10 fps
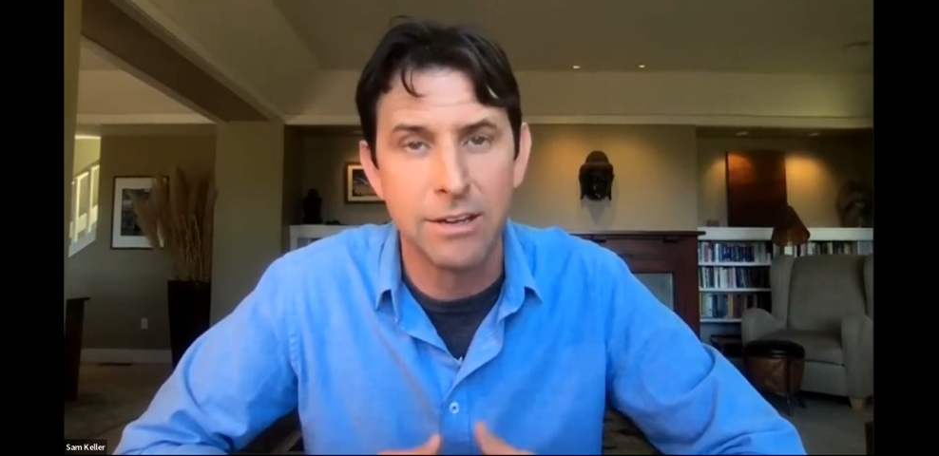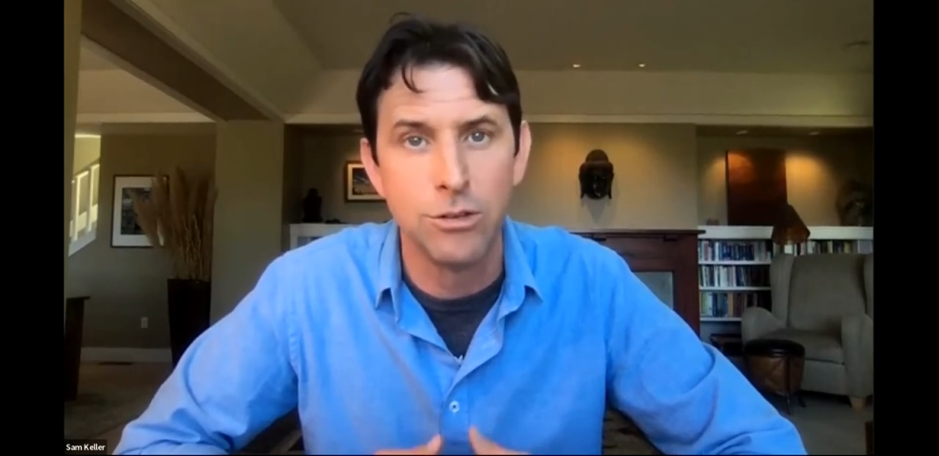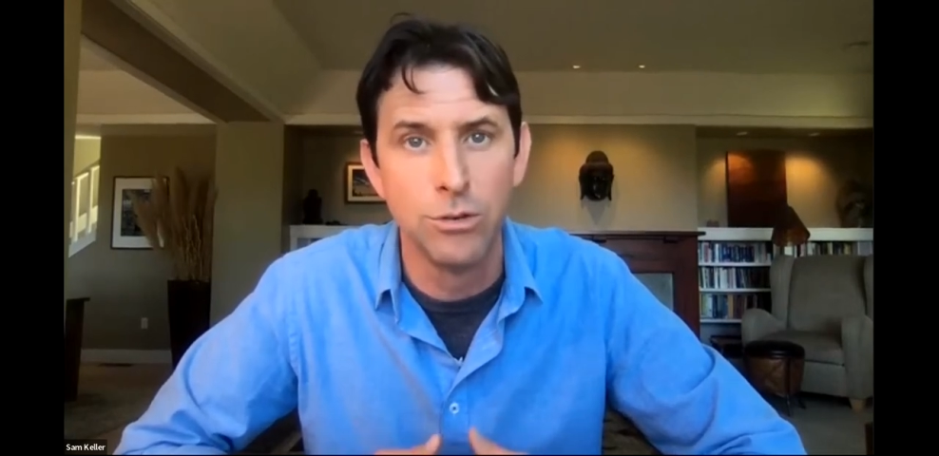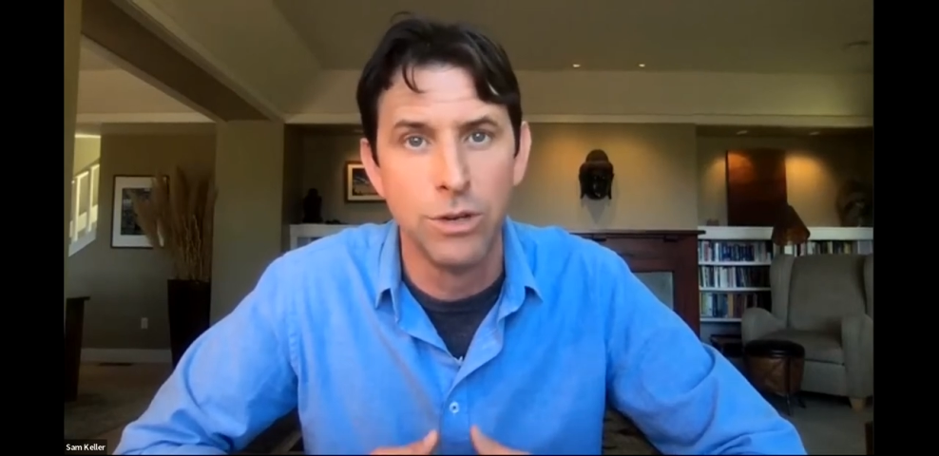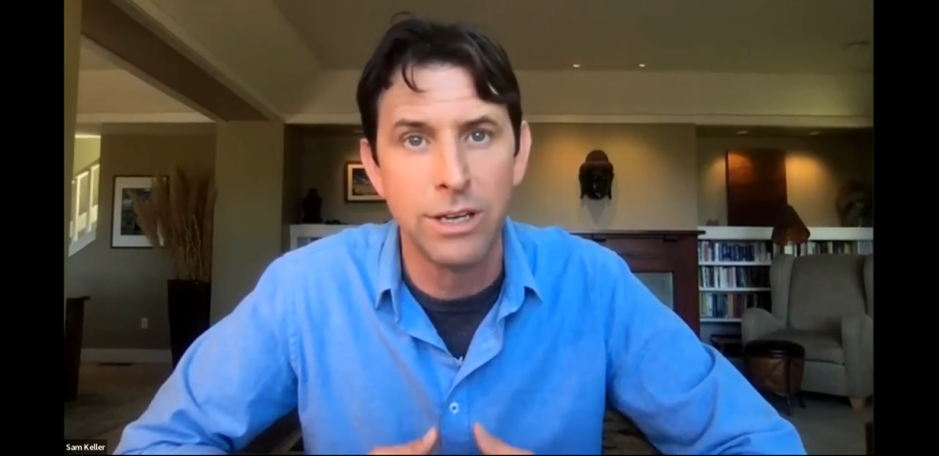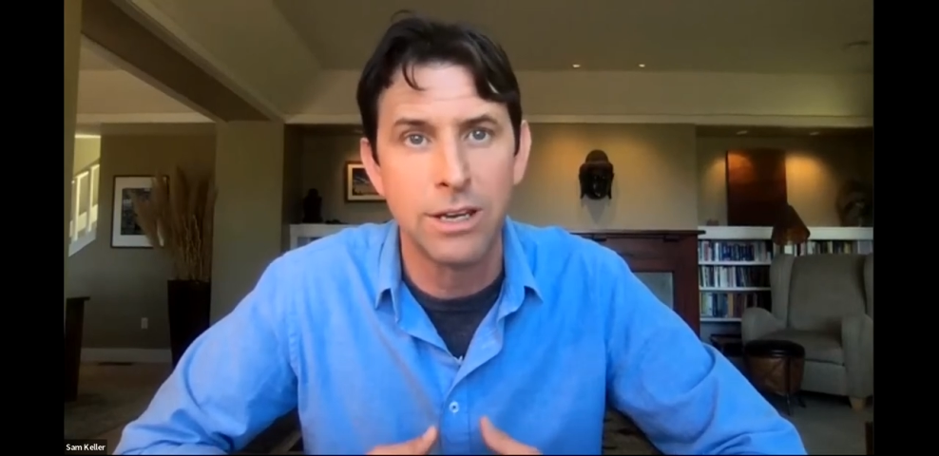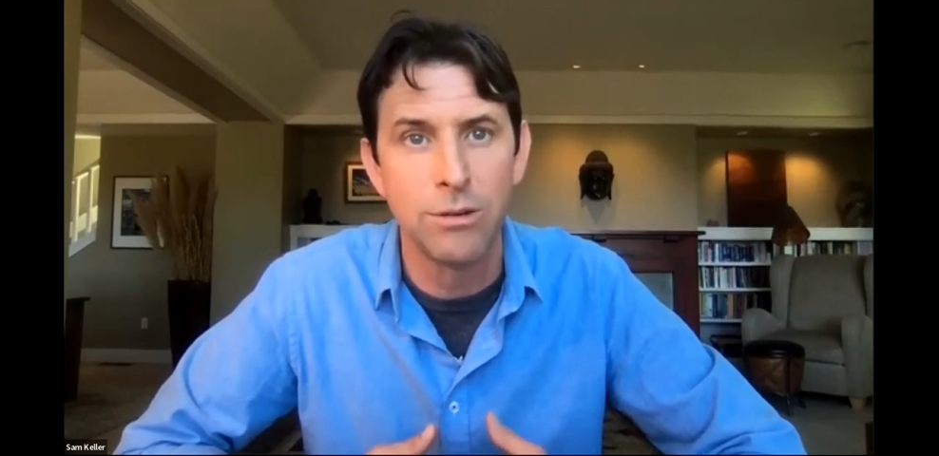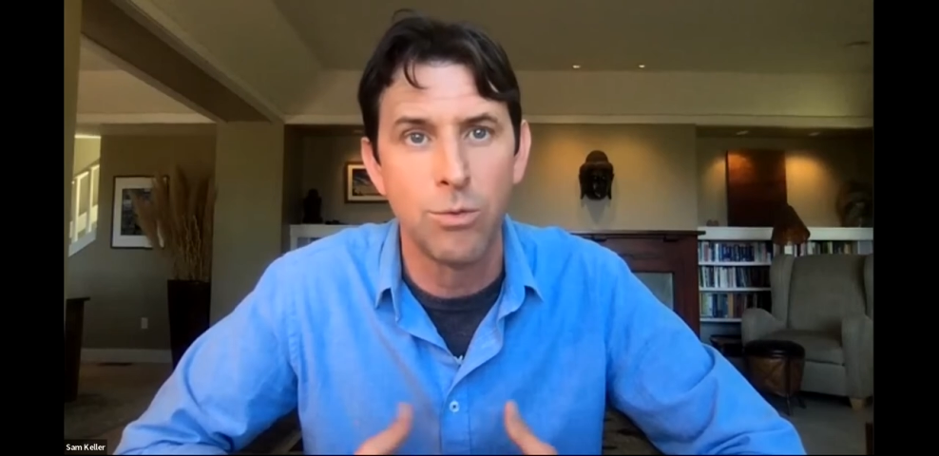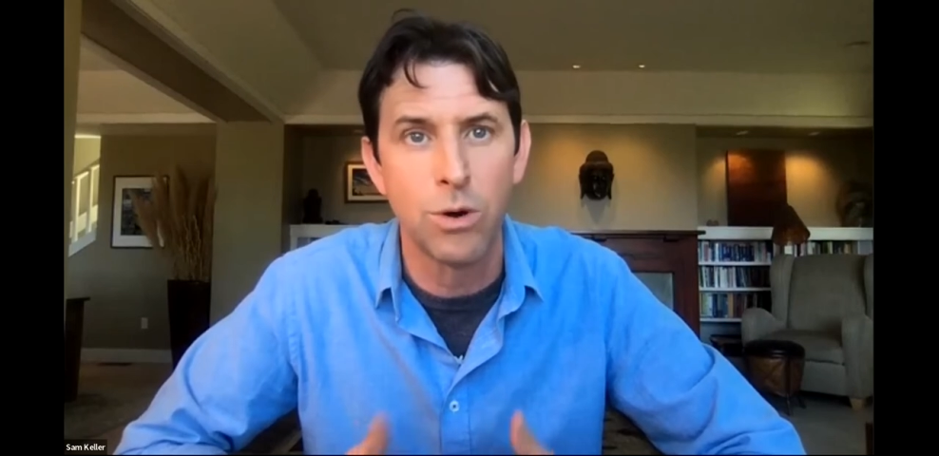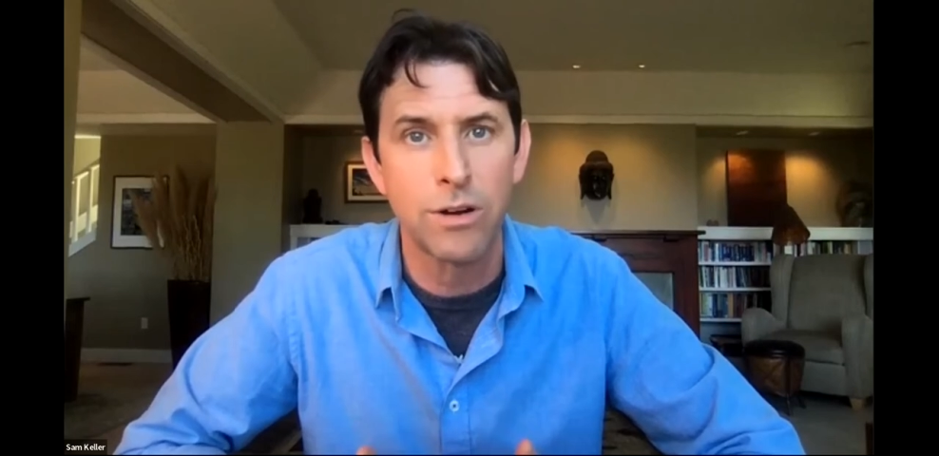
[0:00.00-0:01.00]
YouLi
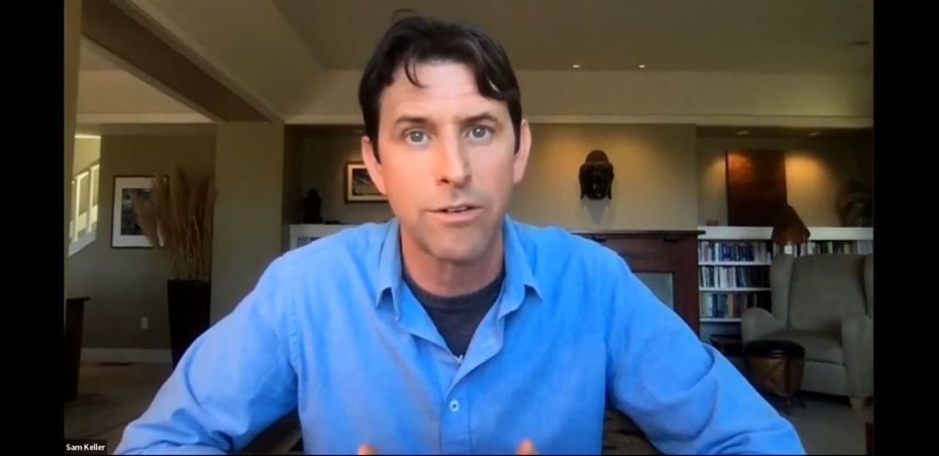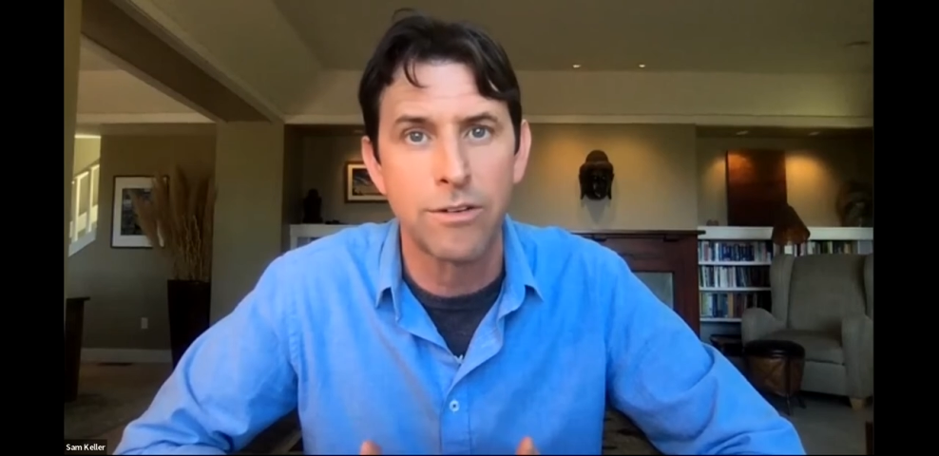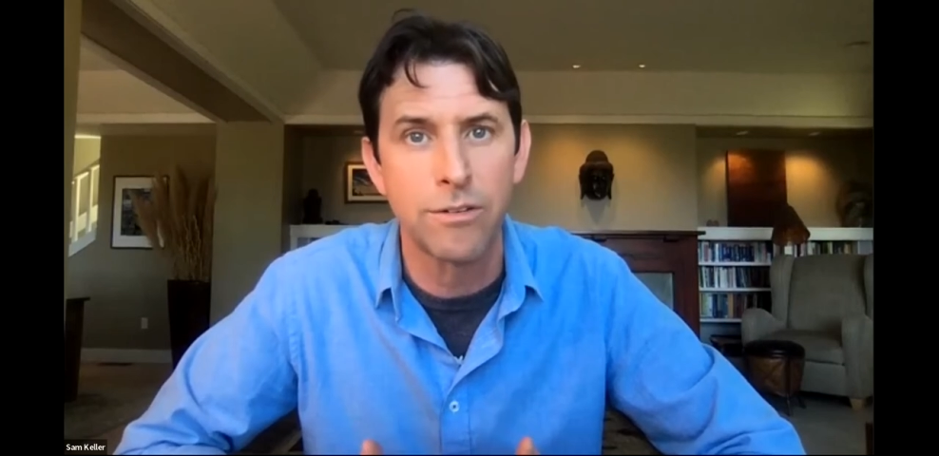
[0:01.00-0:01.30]
can work